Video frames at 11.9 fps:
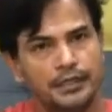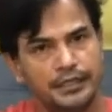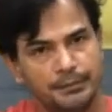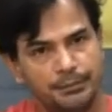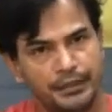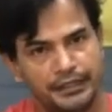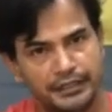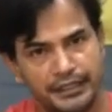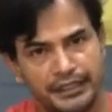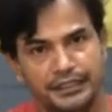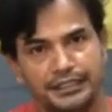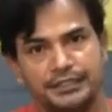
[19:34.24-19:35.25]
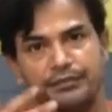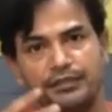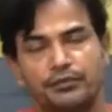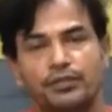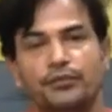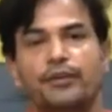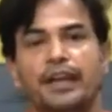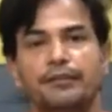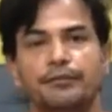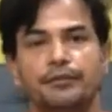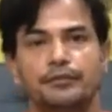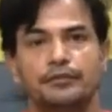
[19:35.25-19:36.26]
Repeat again this one for the
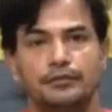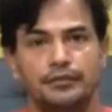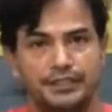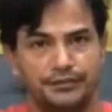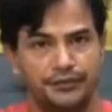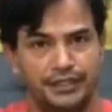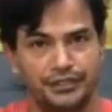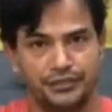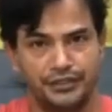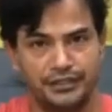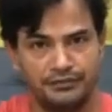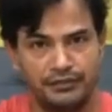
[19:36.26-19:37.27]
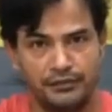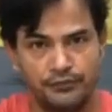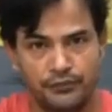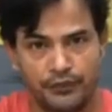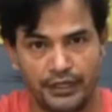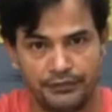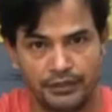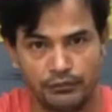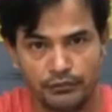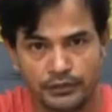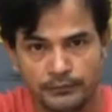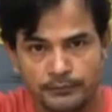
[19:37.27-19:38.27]
5, this variation as well for 5 rounds.